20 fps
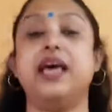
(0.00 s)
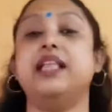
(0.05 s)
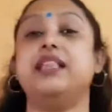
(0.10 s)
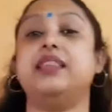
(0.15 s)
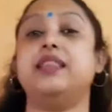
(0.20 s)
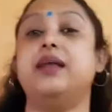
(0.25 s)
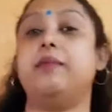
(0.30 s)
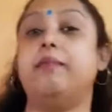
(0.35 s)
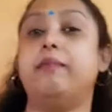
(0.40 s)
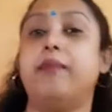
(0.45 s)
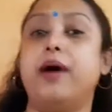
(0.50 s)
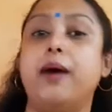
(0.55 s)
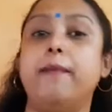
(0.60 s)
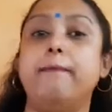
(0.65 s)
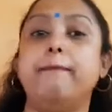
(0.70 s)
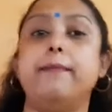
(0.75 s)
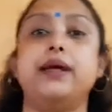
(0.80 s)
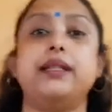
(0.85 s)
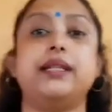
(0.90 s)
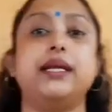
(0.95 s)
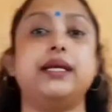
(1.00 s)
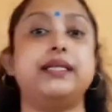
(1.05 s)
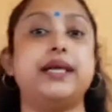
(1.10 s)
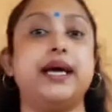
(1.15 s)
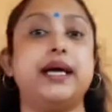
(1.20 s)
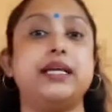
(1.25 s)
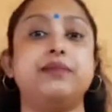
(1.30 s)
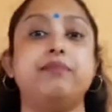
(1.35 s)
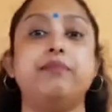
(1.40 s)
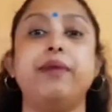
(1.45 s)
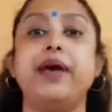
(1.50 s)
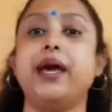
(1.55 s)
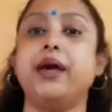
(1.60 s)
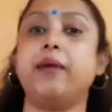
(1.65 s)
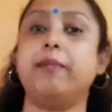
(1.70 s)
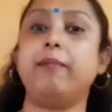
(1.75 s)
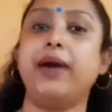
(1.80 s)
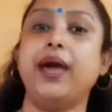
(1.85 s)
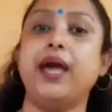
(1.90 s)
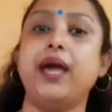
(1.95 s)
The mom and the dad make
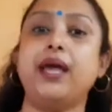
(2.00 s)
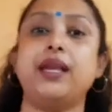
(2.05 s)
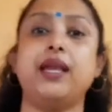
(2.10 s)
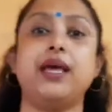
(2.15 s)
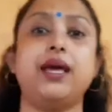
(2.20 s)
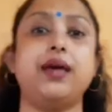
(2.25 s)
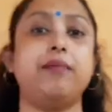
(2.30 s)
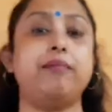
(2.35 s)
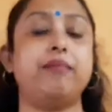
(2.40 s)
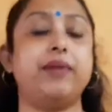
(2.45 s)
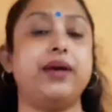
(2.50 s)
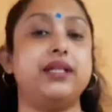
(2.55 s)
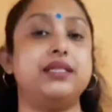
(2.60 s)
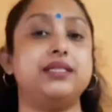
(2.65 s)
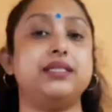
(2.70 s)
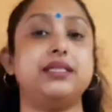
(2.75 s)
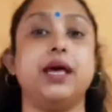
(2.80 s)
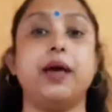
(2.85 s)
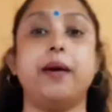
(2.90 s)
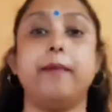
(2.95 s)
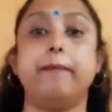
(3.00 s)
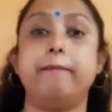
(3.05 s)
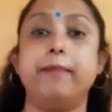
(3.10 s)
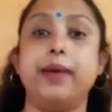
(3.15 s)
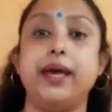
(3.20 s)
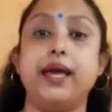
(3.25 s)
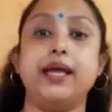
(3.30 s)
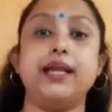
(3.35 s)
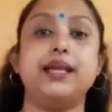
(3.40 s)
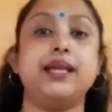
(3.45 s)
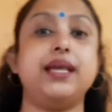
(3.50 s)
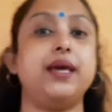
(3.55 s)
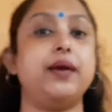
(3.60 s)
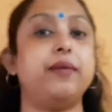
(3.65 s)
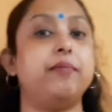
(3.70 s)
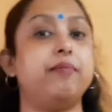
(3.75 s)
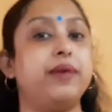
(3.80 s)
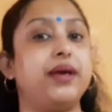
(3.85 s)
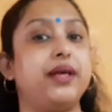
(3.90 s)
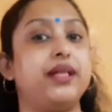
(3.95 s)
many meals. Many
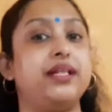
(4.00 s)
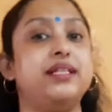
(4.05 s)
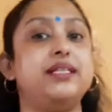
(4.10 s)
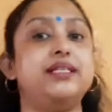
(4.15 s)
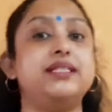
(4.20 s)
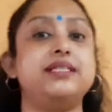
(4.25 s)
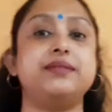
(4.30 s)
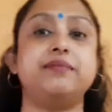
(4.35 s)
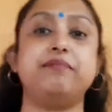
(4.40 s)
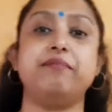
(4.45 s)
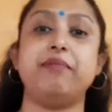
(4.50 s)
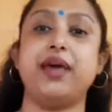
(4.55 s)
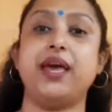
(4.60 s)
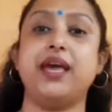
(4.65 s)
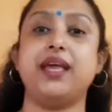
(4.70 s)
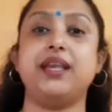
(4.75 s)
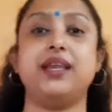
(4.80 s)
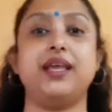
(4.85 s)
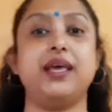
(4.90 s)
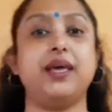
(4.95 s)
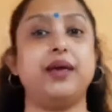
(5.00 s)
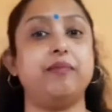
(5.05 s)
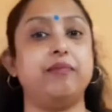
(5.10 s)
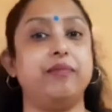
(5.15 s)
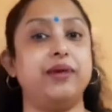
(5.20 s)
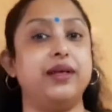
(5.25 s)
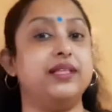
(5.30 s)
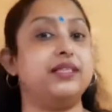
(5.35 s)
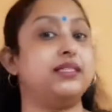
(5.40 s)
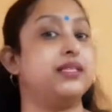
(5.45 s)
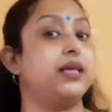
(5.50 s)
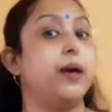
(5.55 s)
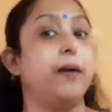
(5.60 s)
meals.